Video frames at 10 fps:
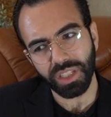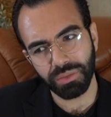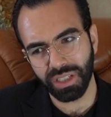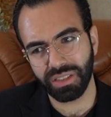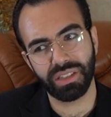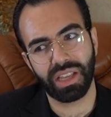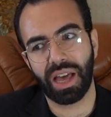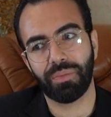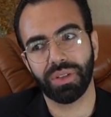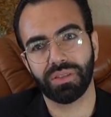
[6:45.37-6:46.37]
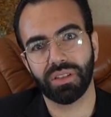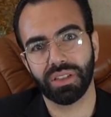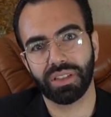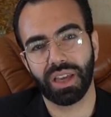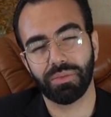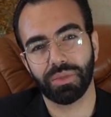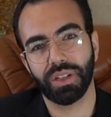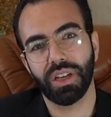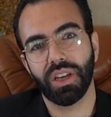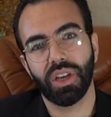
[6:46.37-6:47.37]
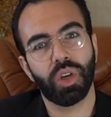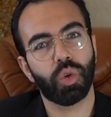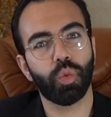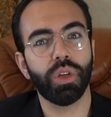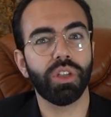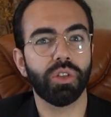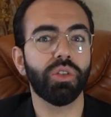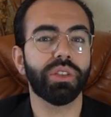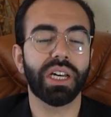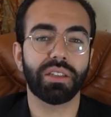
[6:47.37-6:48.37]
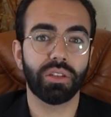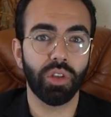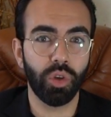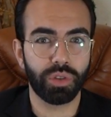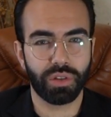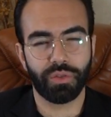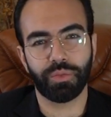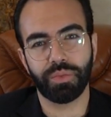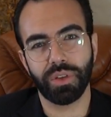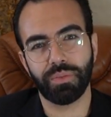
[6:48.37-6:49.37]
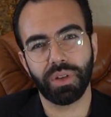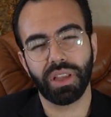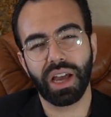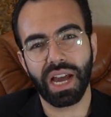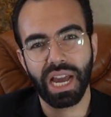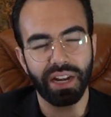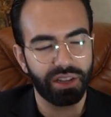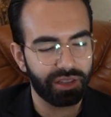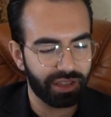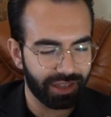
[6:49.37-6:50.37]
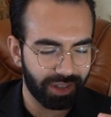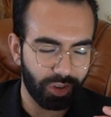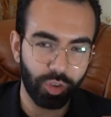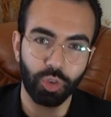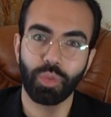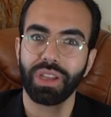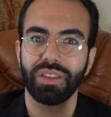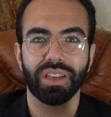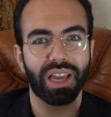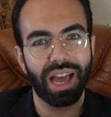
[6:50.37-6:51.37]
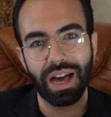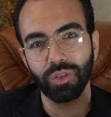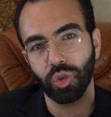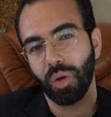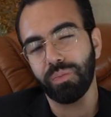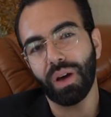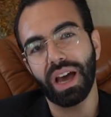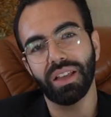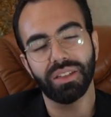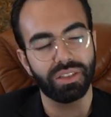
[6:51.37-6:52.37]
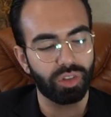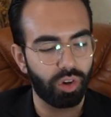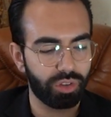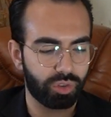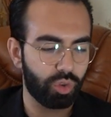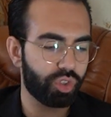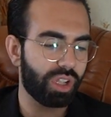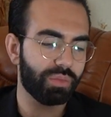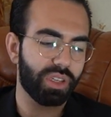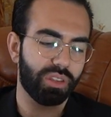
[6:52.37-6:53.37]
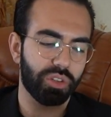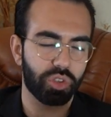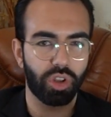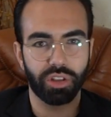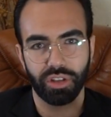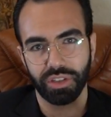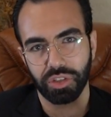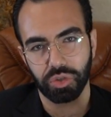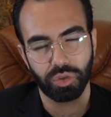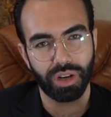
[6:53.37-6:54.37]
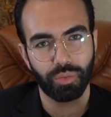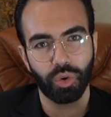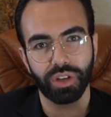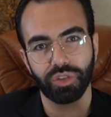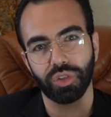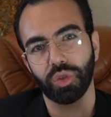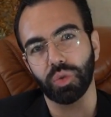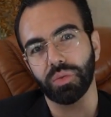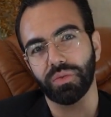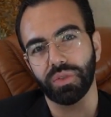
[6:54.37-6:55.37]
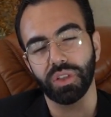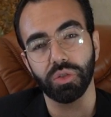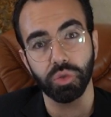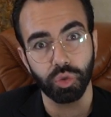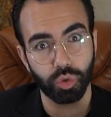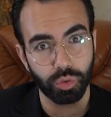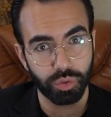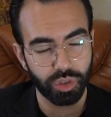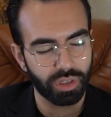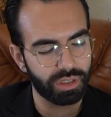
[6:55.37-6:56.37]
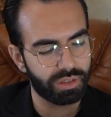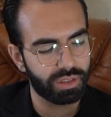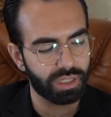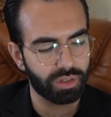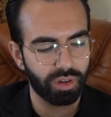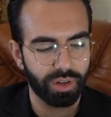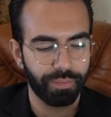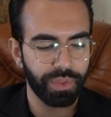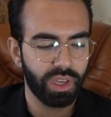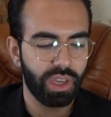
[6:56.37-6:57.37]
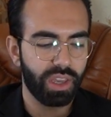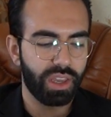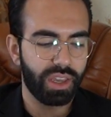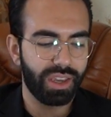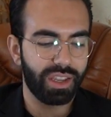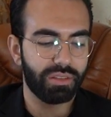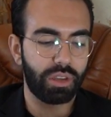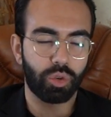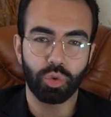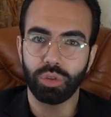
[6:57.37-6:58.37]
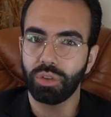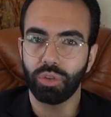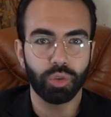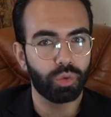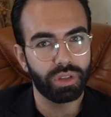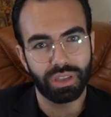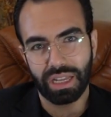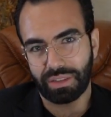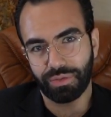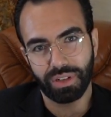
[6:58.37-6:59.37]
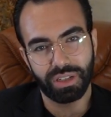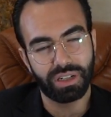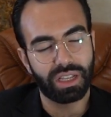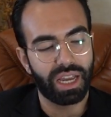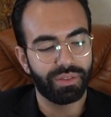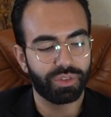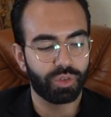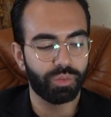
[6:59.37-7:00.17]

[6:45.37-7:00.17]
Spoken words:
Because this happens all the time. We know that loads of people are in automatic autopilot on social media, scrolling on Instagram, watching YouTube videos, YouTube Shorts, TikTok, and they truly don't want that for their lives.